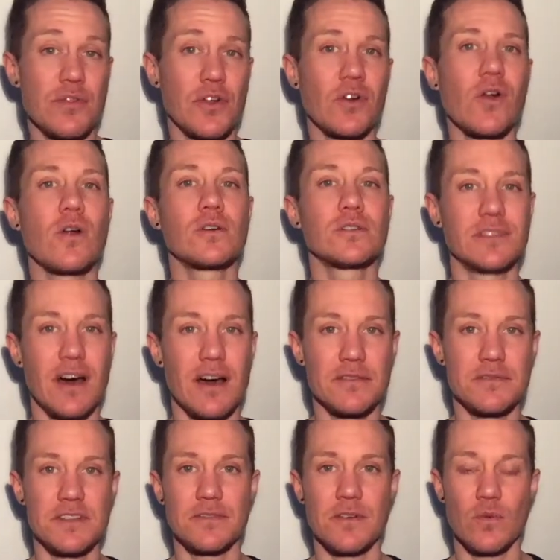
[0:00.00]
there are a lot
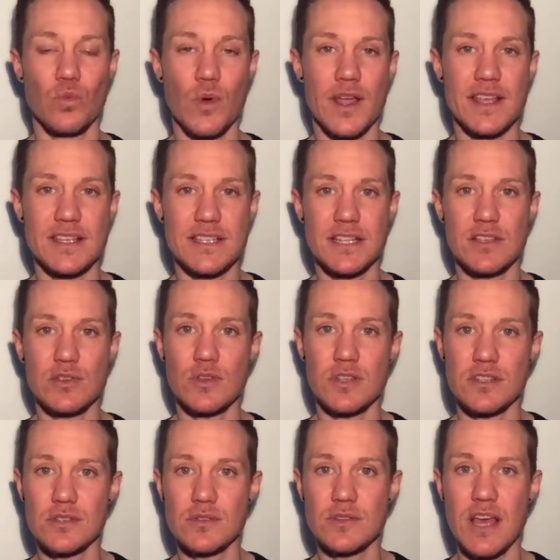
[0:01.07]
of different ways that you can
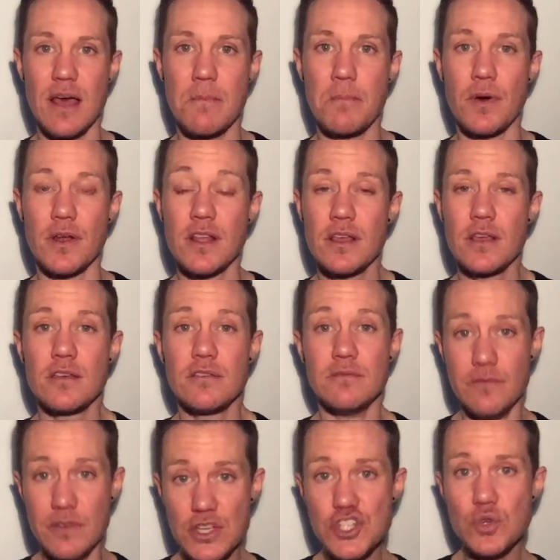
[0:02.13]
do that, but
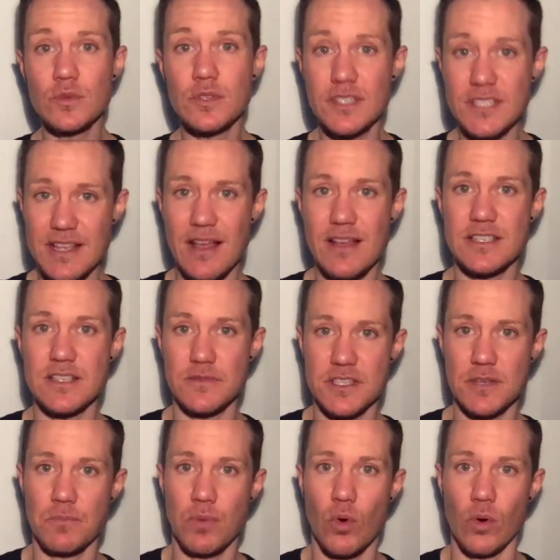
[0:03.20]
visual signs of
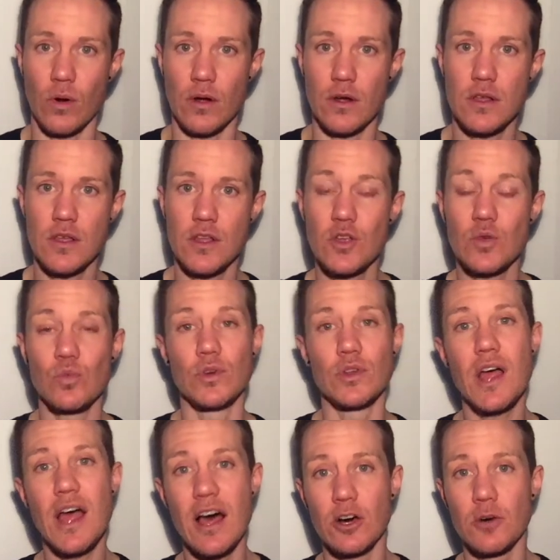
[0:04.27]
support will
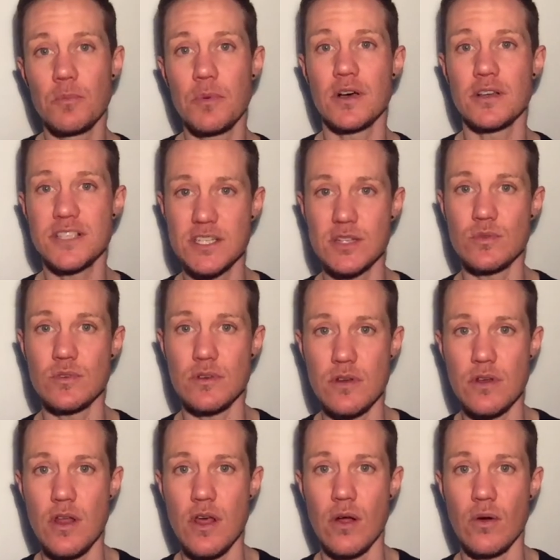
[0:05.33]
help a student
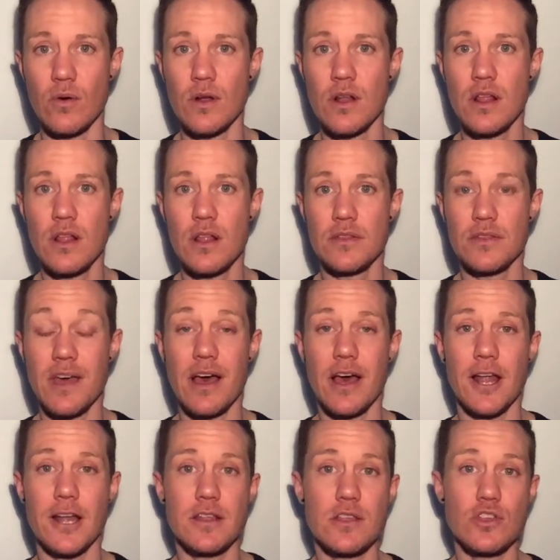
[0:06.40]
know
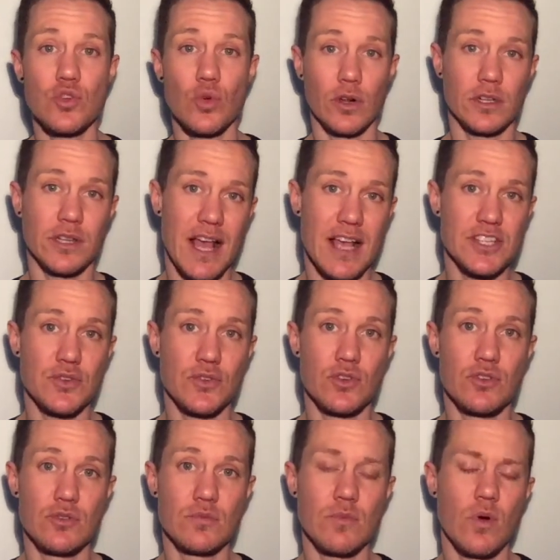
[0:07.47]
that your
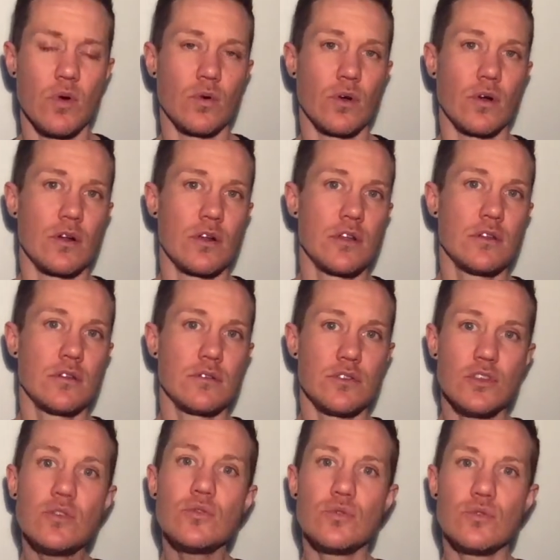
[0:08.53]
classroom or
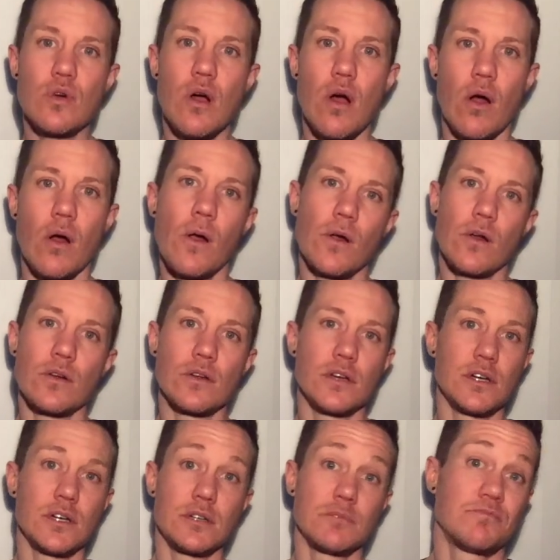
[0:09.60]
you are
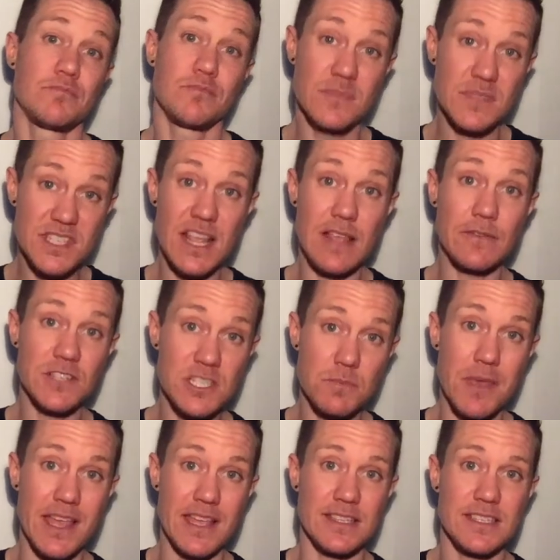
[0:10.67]
a safe
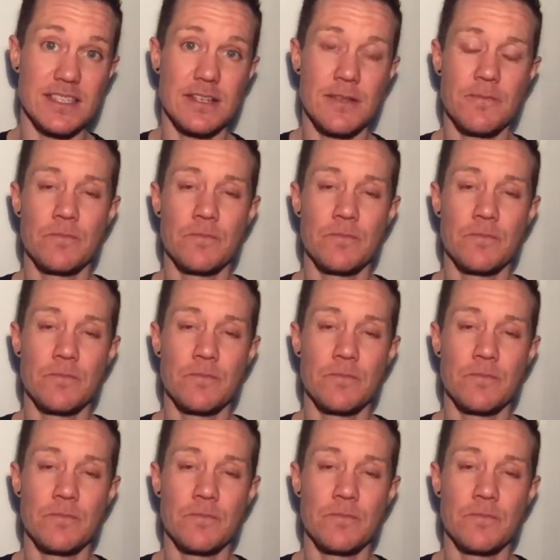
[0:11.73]
space.